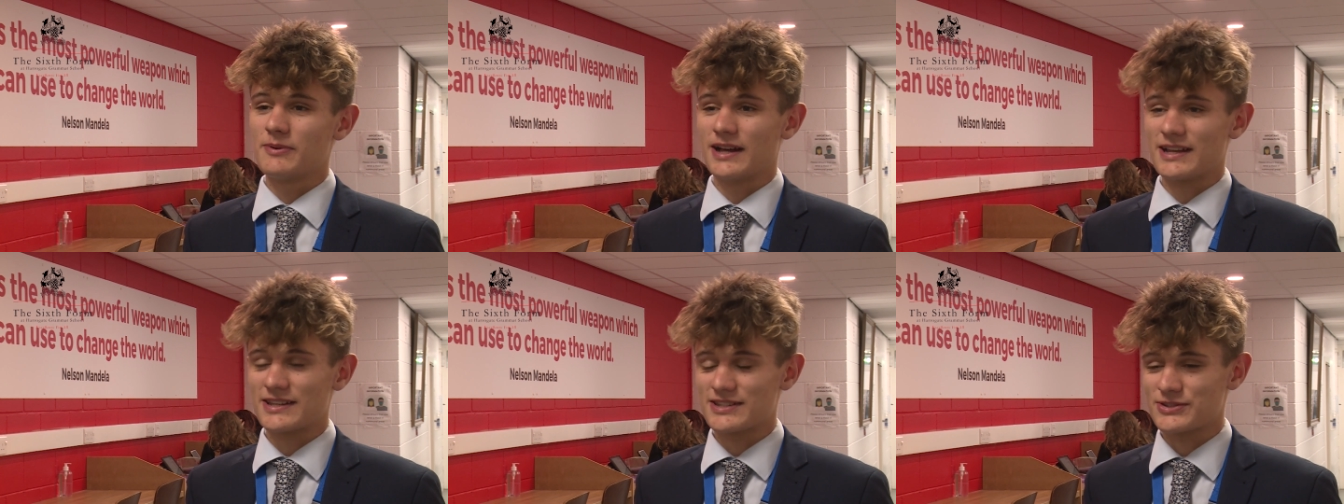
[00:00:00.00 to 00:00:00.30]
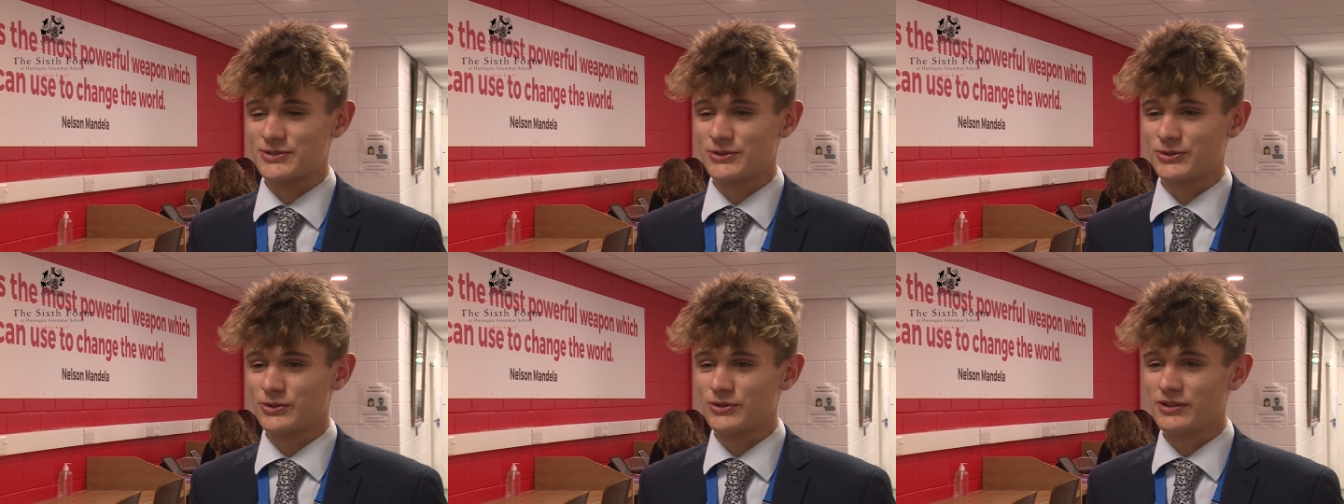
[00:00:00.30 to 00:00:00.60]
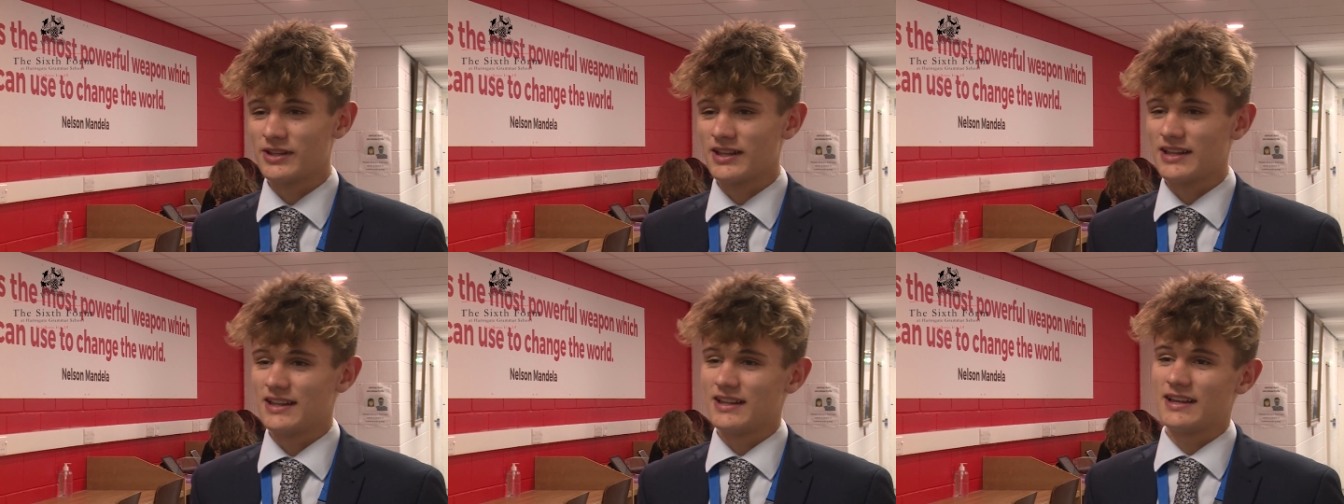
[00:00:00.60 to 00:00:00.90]
at
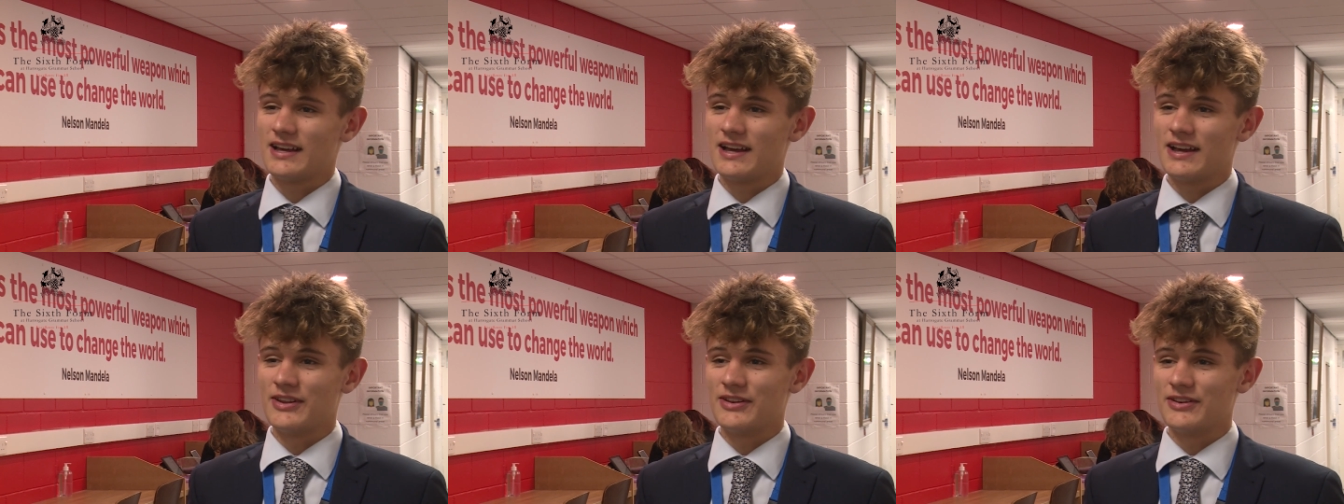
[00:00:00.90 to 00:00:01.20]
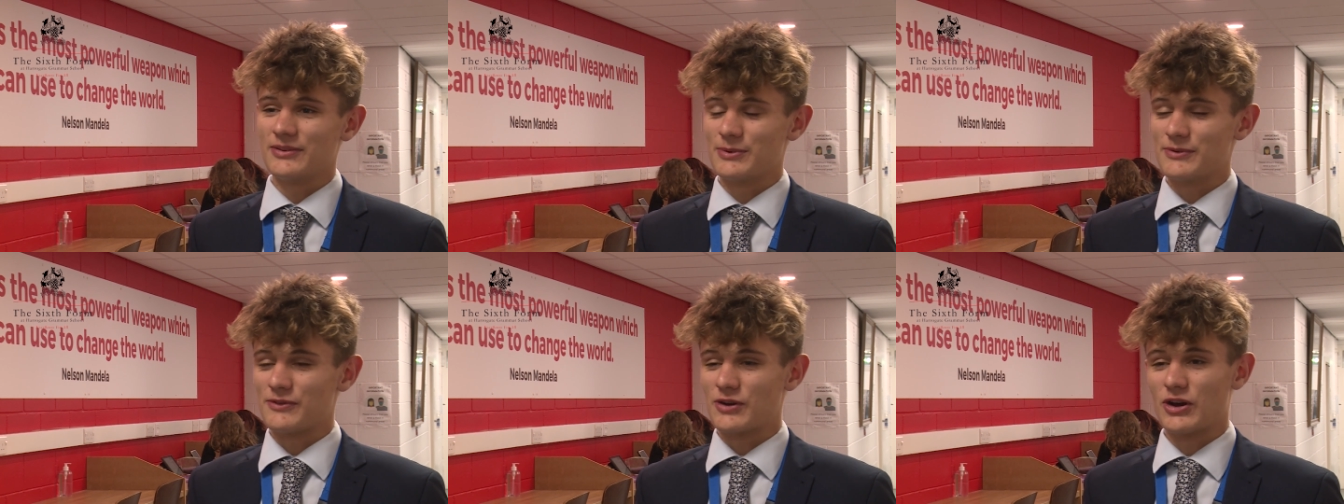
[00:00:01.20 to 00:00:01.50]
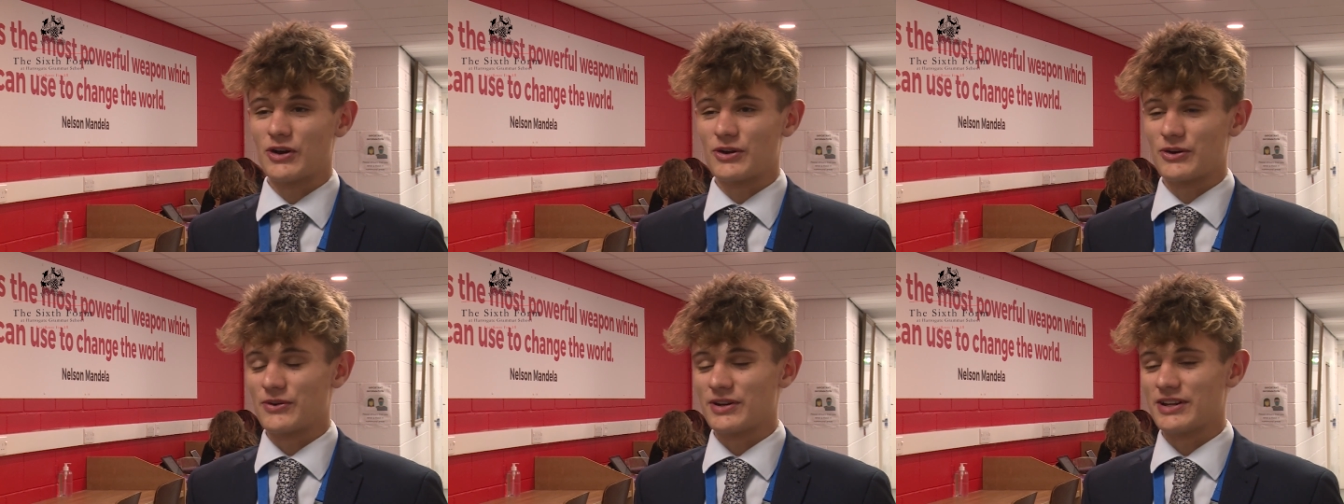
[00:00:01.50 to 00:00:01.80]
school, and we've
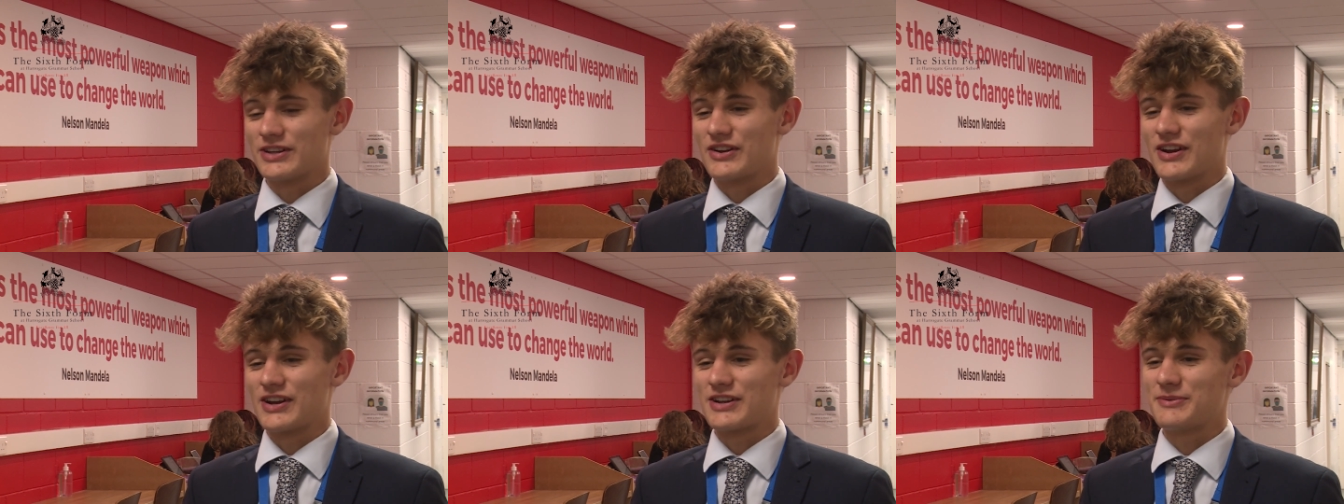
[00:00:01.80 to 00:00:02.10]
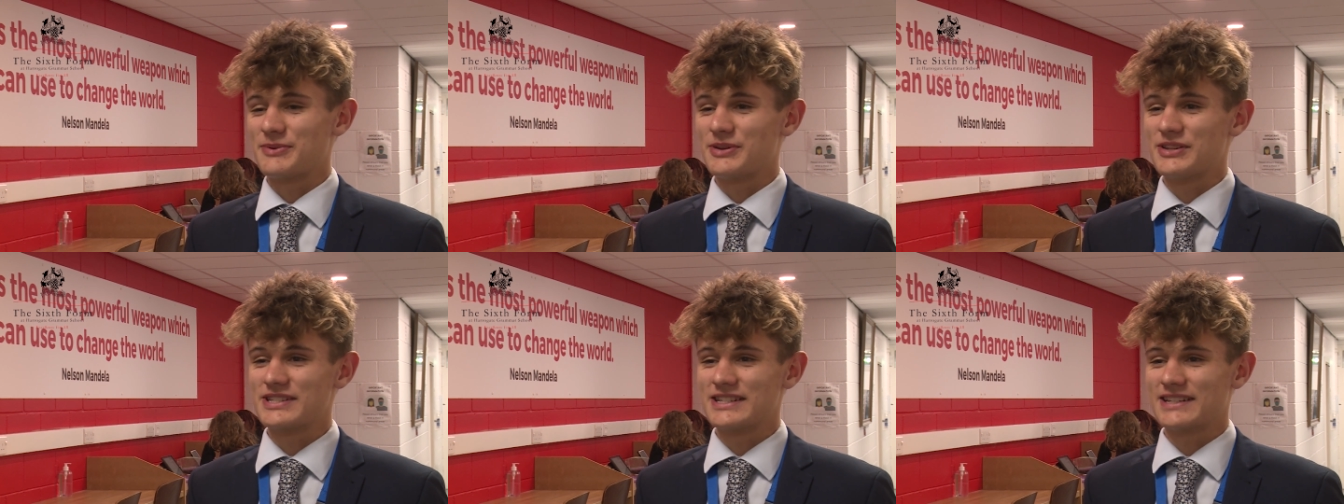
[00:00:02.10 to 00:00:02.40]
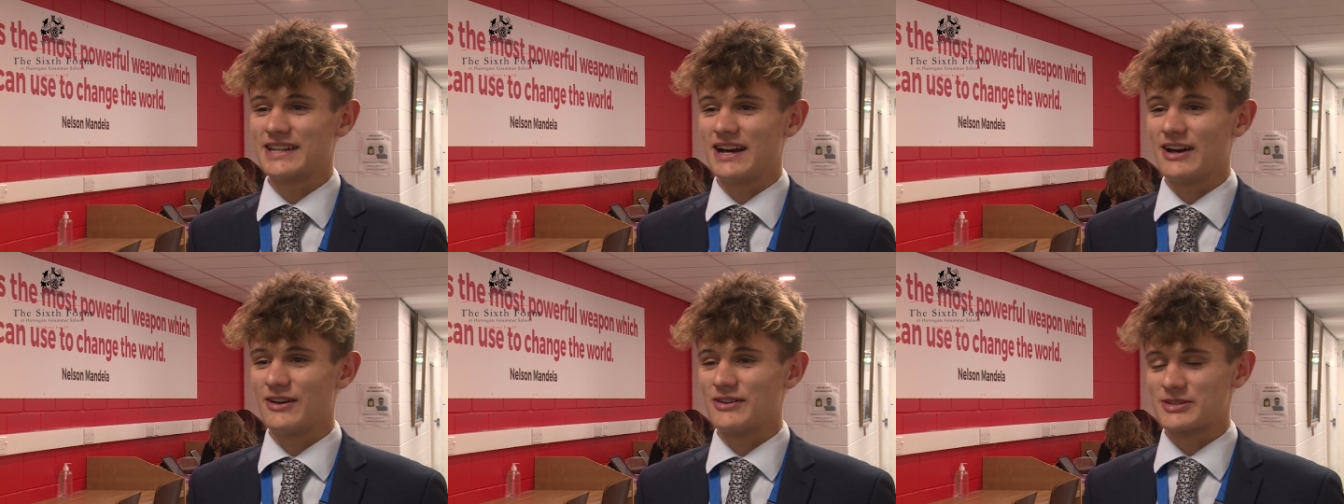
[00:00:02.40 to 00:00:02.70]
got a really great community now.